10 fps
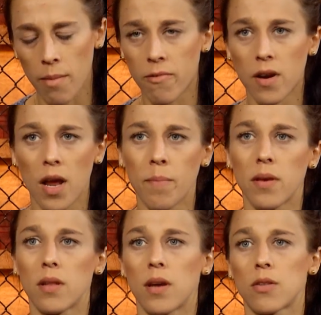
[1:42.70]
I'm very
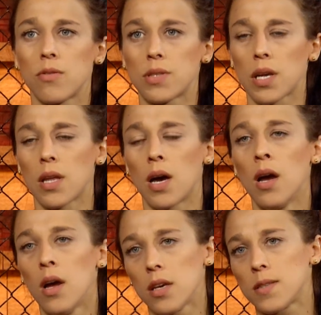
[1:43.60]
happy that USADA
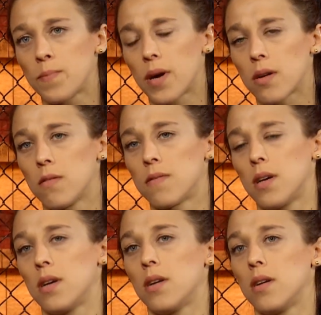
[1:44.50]
is part of
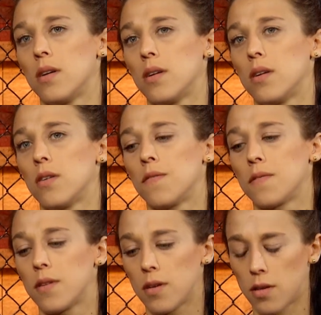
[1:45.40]
the
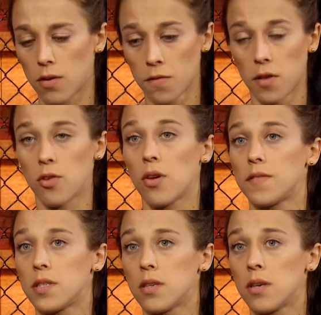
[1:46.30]

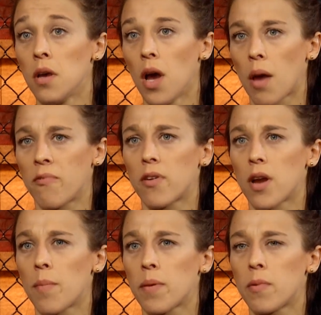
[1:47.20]
UFC. I'm very
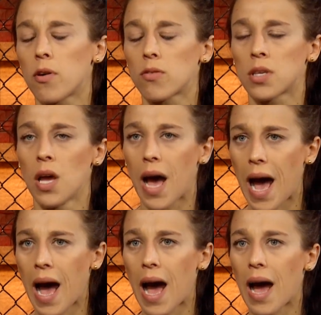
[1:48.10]
happy because
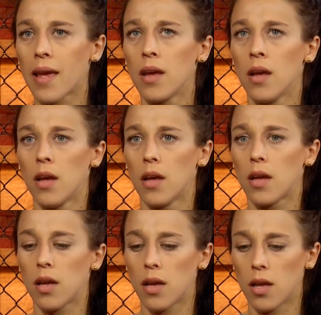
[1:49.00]
I
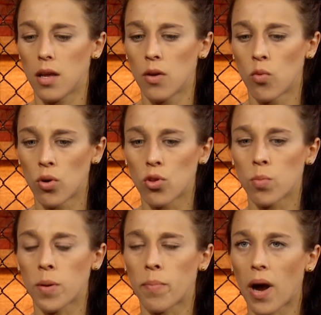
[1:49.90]
want to
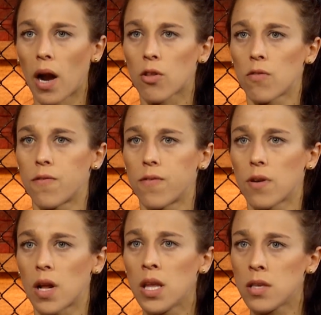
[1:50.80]
be part of
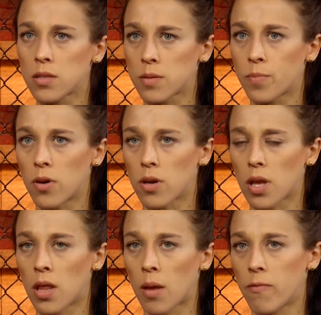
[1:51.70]
clean sport,
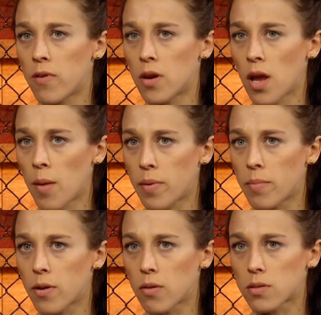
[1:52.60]
and I'm very happy
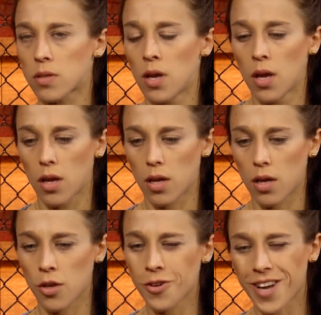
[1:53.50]
because
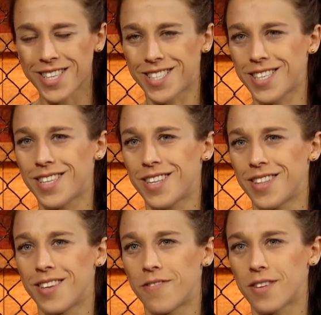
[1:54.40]
you can see the
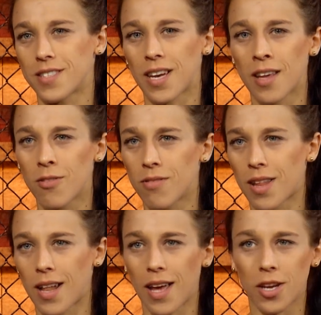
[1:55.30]
difference. I don't
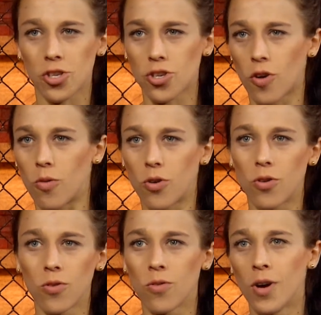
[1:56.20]
wanna like show
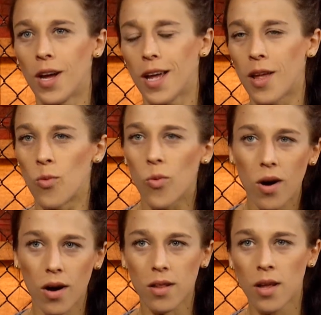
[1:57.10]
who and
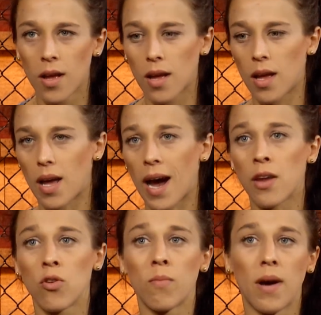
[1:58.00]
what.
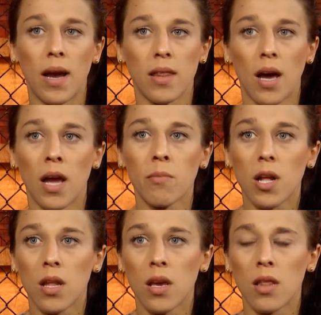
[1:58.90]
I don't mind. I'm
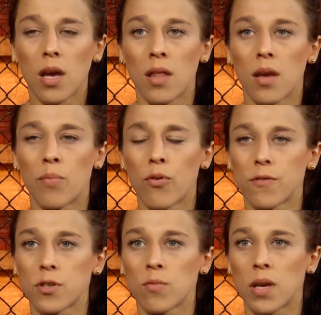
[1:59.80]
clean, and I
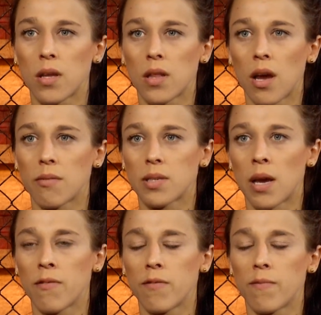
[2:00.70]
proved so many times.
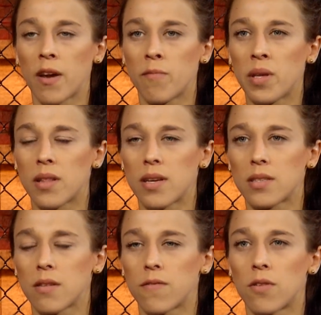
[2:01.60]
I've been
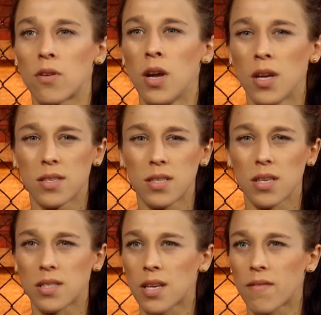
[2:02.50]
tested for
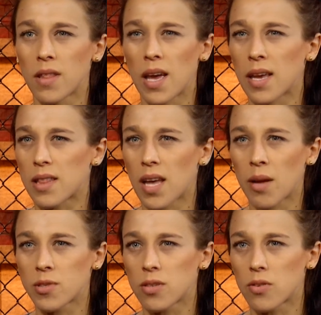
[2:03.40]
6, 7, 8
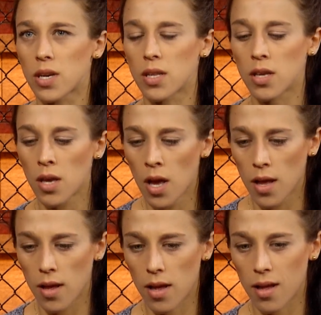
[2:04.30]
times already.
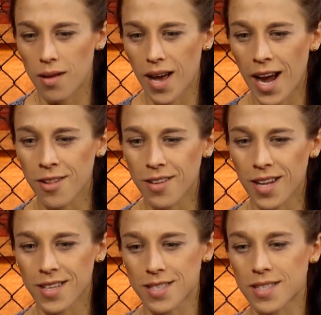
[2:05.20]
I don't
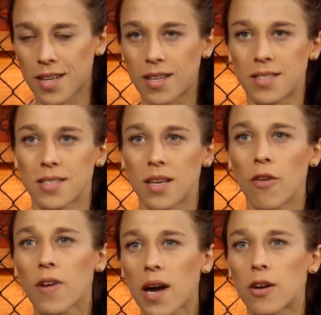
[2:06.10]
understand.
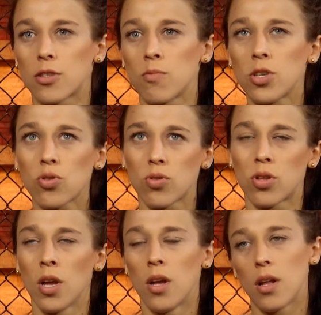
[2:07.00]
Of course, we should
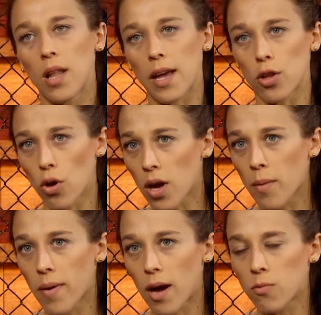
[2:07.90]
like talk
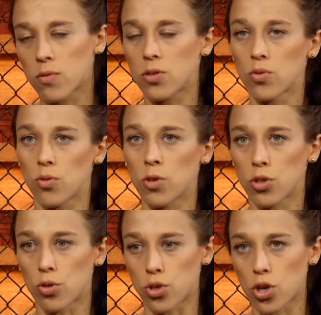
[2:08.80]
about. We
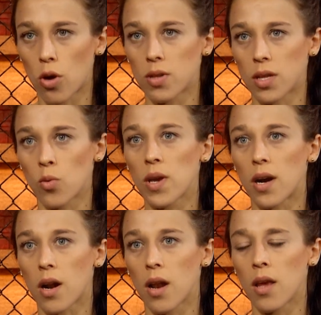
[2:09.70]
should show that we
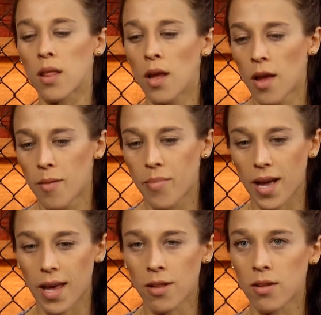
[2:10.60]
are clean.
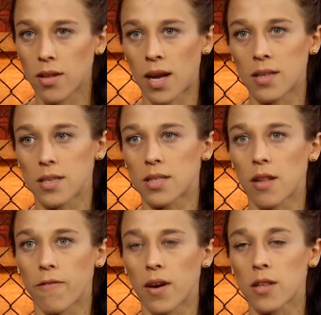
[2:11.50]
But I don't
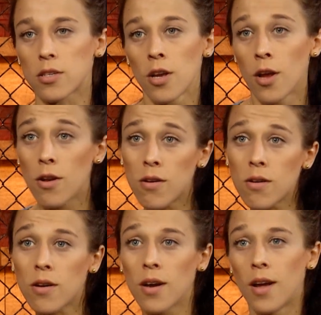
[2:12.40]
understand fighters.
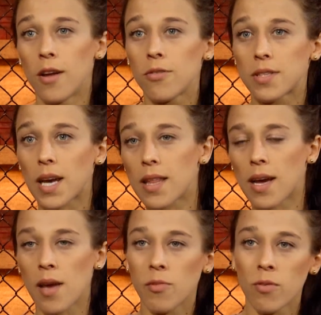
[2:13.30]
Look, USADA
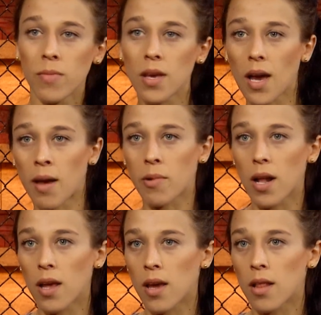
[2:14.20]
came to me. I'm
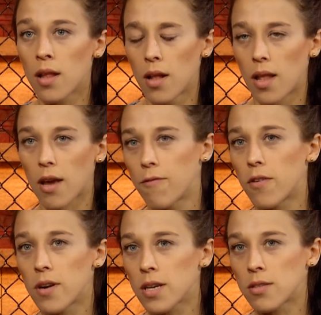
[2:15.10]
clean. Like
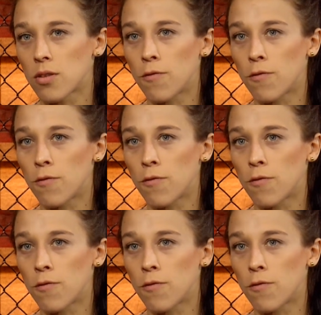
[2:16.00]
for a reason.